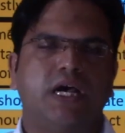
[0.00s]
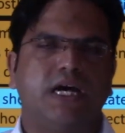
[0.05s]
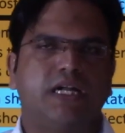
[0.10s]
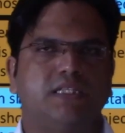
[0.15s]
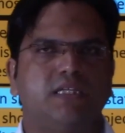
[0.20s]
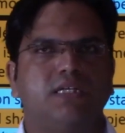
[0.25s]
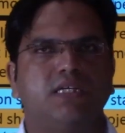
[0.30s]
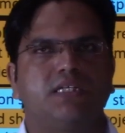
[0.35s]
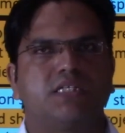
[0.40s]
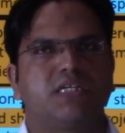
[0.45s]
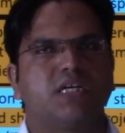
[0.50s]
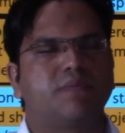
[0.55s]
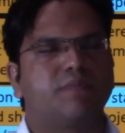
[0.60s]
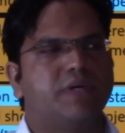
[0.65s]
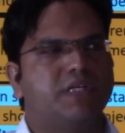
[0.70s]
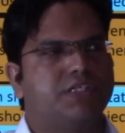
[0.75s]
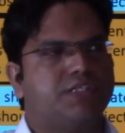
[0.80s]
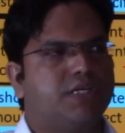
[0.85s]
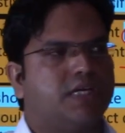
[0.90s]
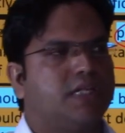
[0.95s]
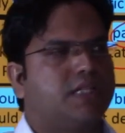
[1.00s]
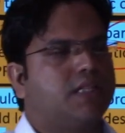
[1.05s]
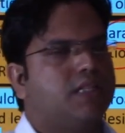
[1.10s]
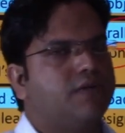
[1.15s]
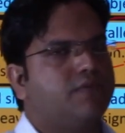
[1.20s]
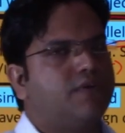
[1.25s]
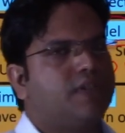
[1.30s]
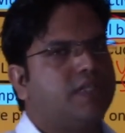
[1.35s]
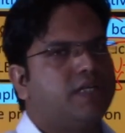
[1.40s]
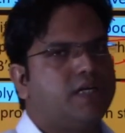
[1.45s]
at the district panchayat
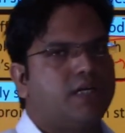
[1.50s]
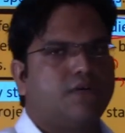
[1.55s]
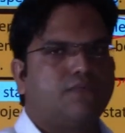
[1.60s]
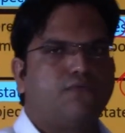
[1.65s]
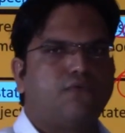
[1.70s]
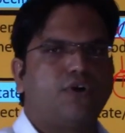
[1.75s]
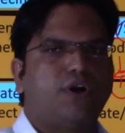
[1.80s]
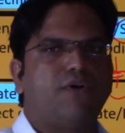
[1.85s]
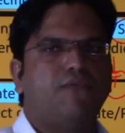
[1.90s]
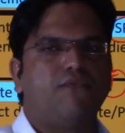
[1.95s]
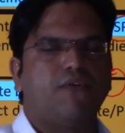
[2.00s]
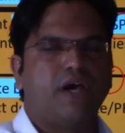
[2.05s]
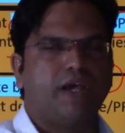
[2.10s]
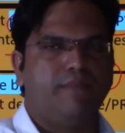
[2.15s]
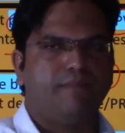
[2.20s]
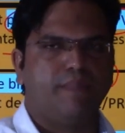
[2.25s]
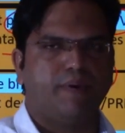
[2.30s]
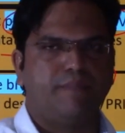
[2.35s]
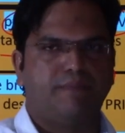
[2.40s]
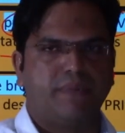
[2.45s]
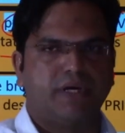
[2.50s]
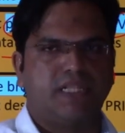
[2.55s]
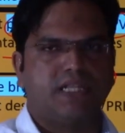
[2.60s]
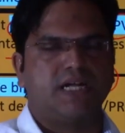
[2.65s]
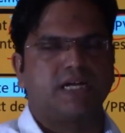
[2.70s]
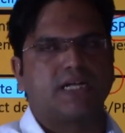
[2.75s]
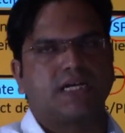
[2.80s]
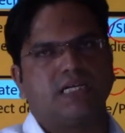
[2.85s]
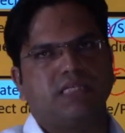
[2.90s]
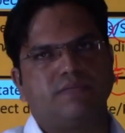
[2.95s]
level there are 45 members
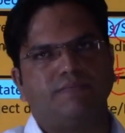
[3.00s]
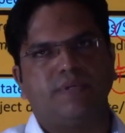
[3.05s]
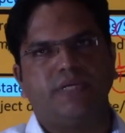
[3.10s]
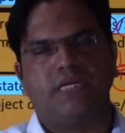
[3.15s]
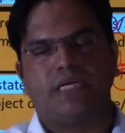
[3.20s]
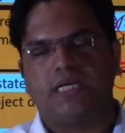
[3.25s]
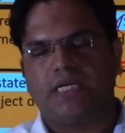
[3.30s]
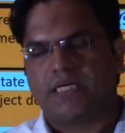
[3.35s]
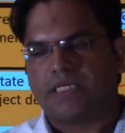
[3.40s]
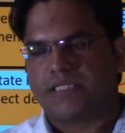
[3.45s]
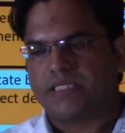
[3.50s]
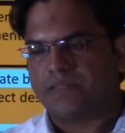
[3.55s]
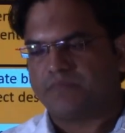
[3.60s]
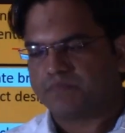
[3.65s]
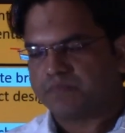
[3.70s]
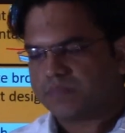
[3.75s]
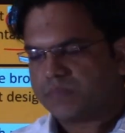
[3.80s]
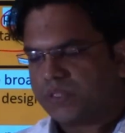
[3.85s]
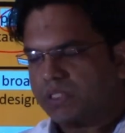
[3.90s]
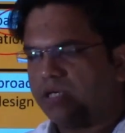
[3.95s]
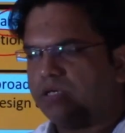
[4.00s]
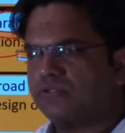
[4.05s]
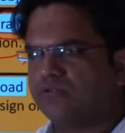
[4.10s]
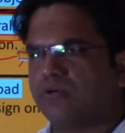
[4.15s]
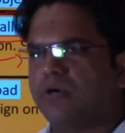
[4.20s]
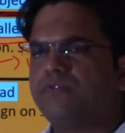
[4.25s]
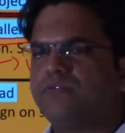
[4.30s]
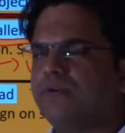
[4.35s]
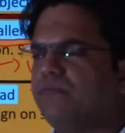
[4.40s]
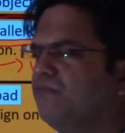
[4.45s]
that has been elected. So
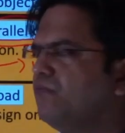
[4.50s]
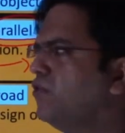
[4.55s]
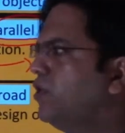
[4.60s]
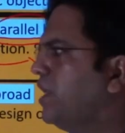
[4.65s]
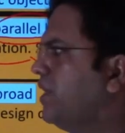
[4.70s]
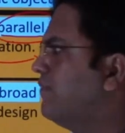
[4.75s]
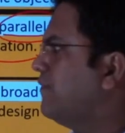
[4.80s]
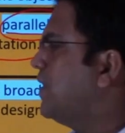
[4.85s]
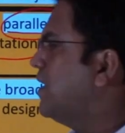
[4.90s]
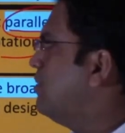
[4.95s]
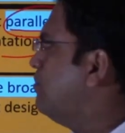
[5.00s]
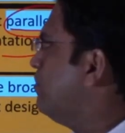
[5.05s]
out of 45